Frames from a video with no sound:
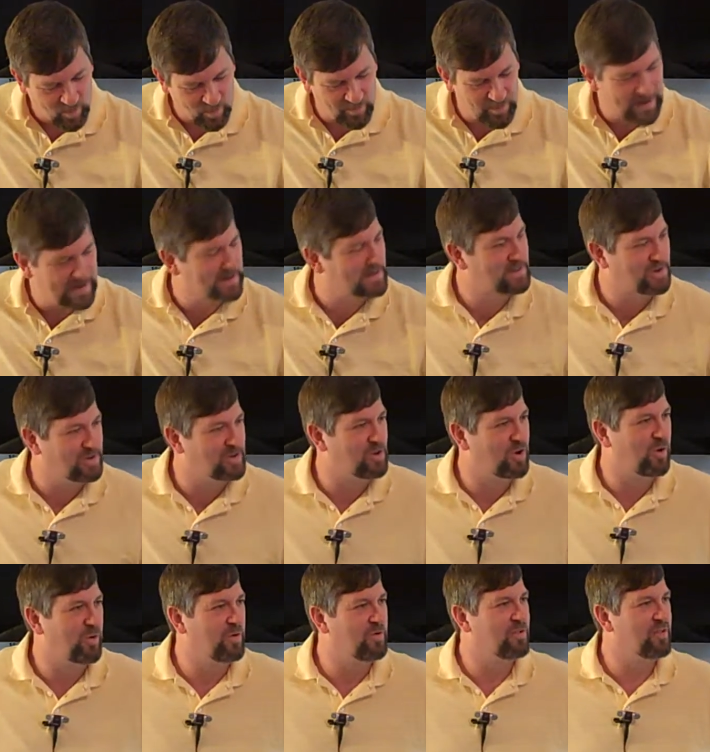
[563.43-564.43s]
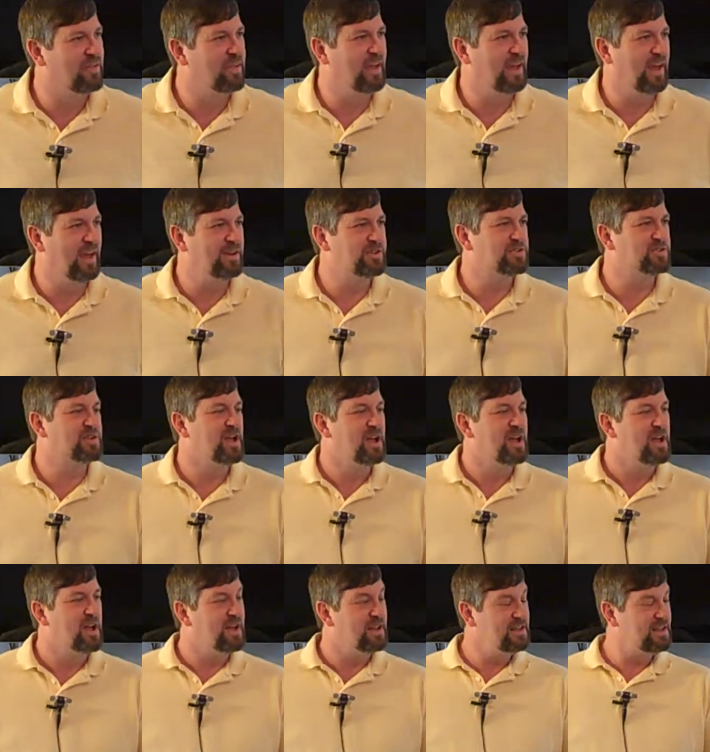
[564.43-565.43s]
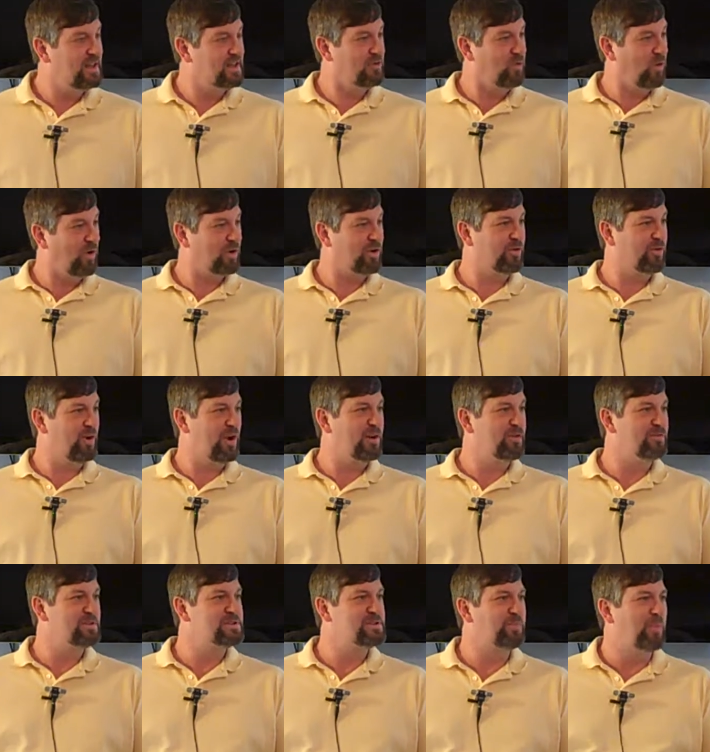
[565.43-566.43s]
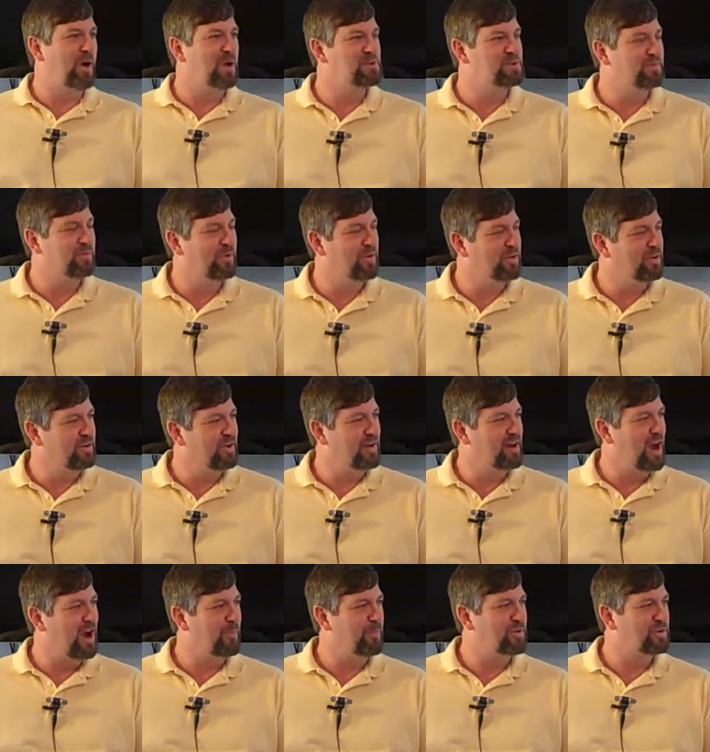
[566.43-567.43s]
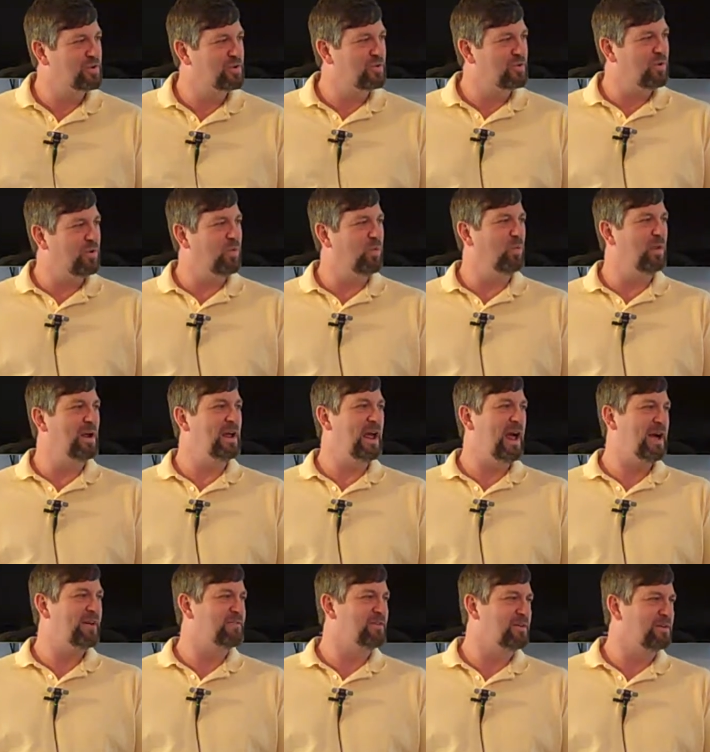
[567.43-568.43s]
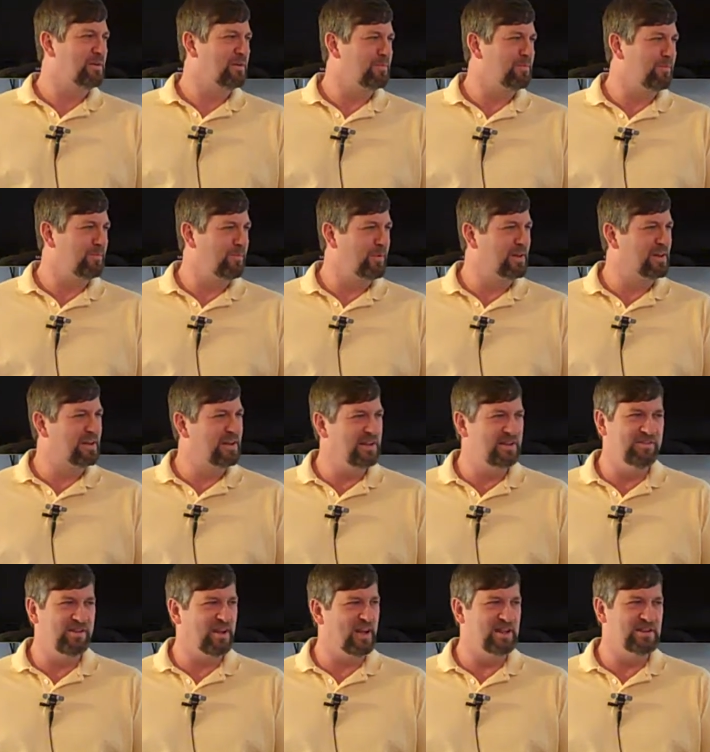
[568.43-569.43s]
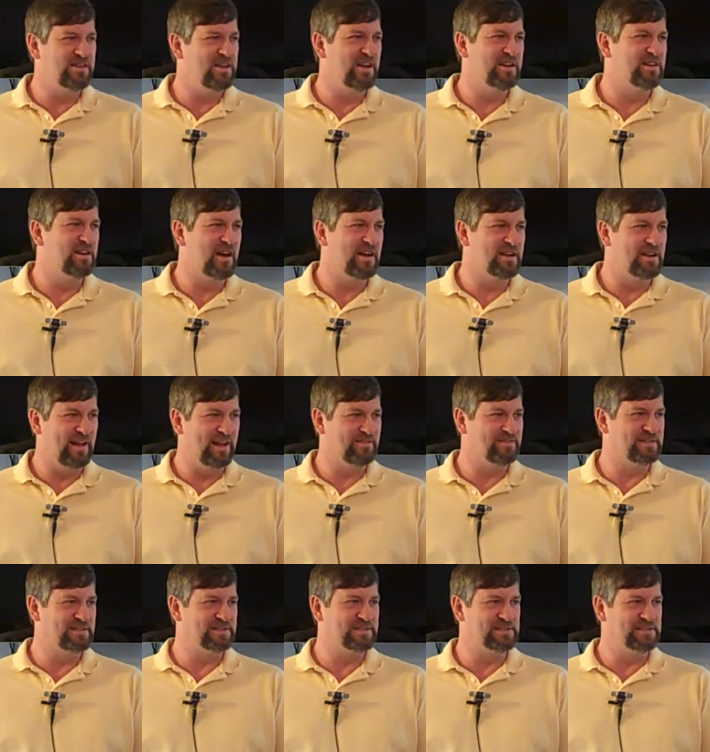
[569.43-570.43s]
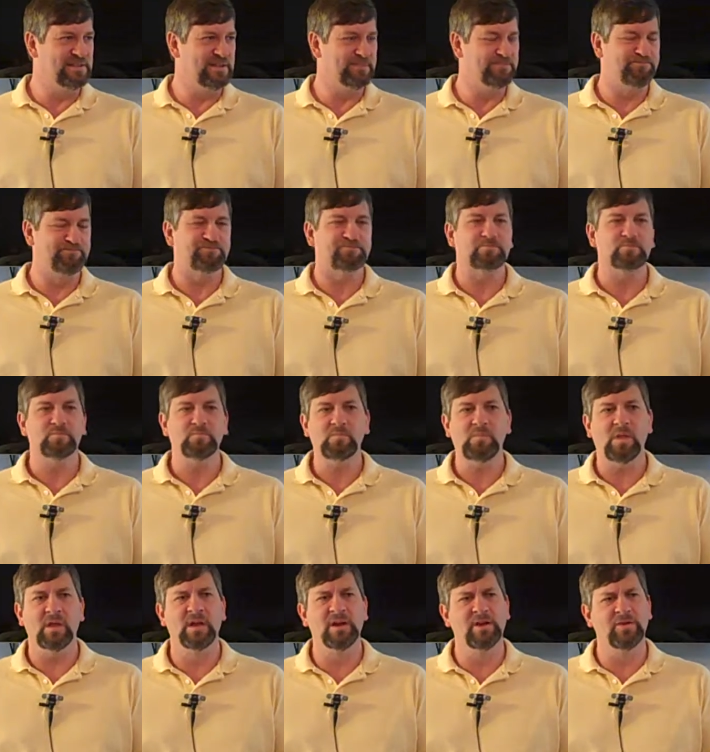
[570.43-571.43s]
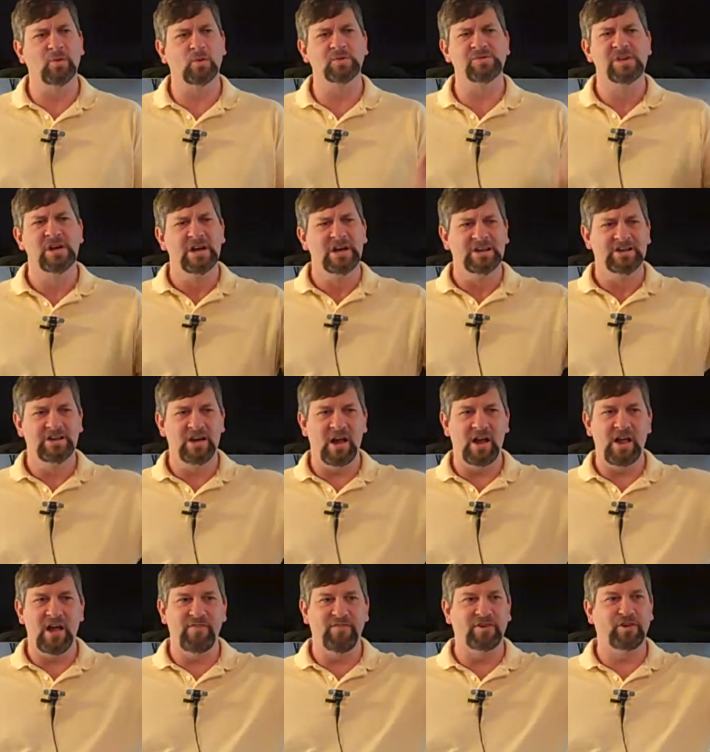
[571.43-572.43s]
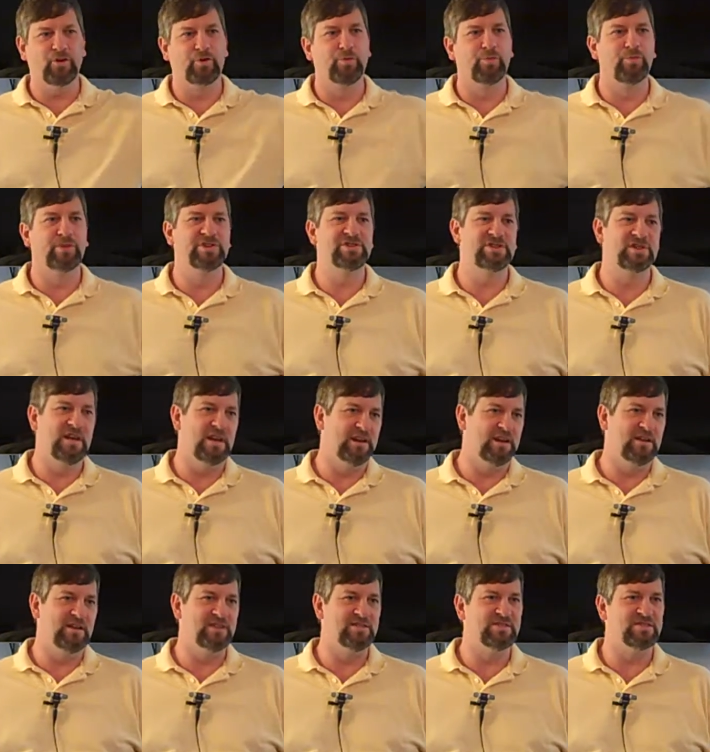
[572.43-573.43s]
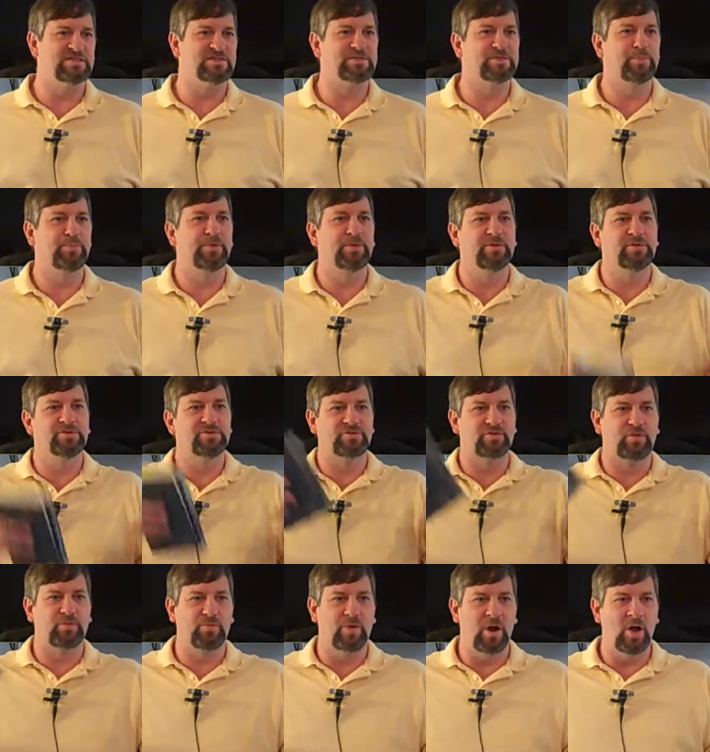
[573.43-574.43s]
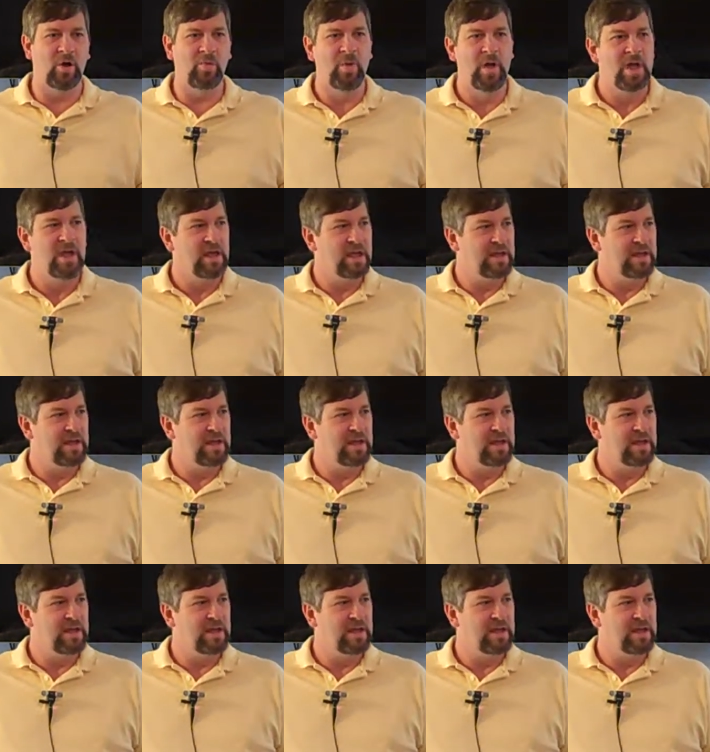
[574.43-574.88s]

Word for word: We're made a little lower than the angels. And yet, what great responsibility and opportunity we have believing and yet not having seen. In other words, not having originated in the spiritual realm,